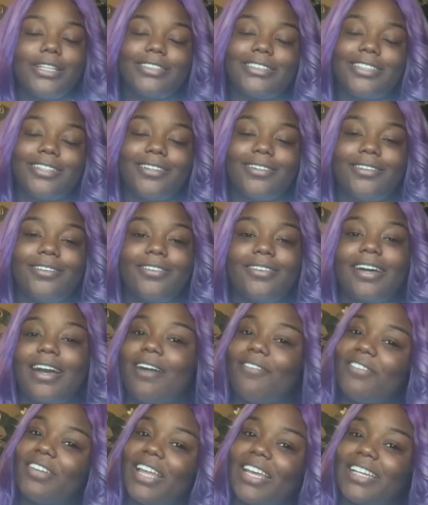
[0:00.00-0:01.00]
So
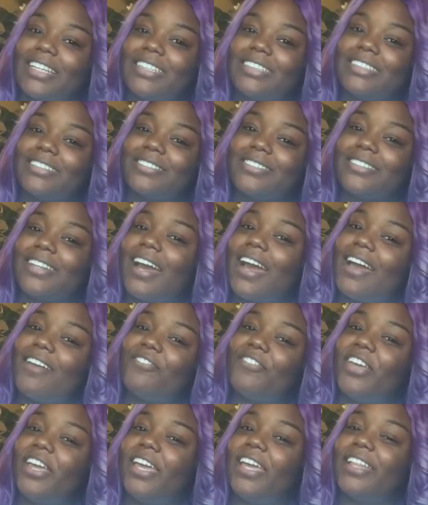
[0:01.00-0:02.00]
comment, like, and subscribe,
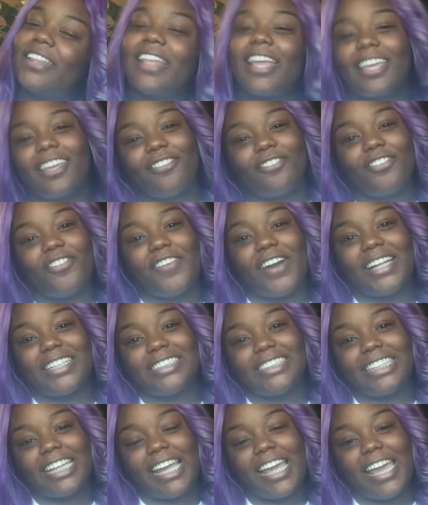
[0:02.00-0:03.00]
and thank you for
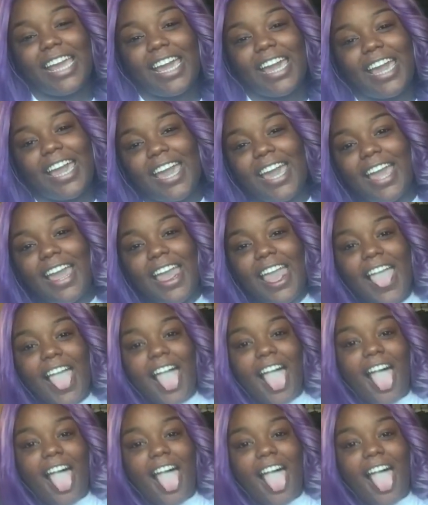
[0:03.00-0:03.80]
watching.